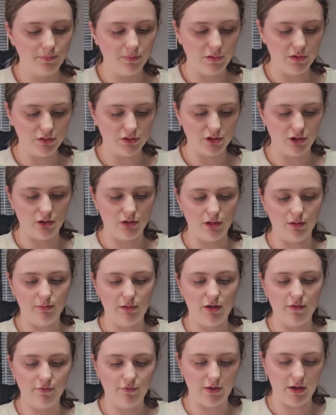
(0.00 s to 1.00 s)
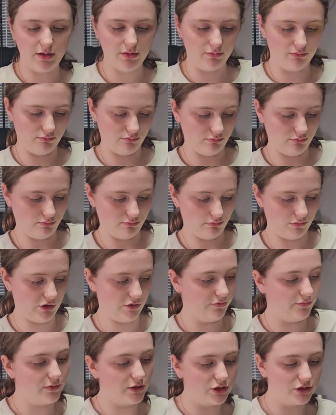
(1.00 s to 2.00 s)
So let me find the
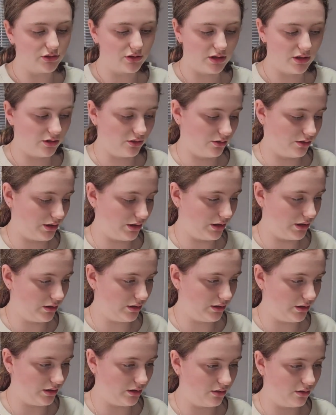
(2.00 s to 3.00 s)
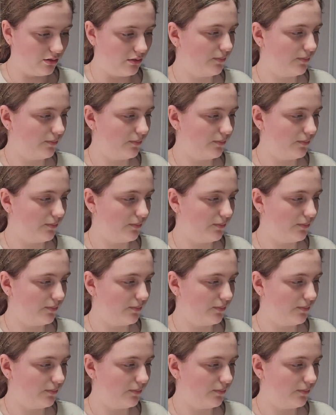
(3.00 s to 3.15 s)
first letter that I need.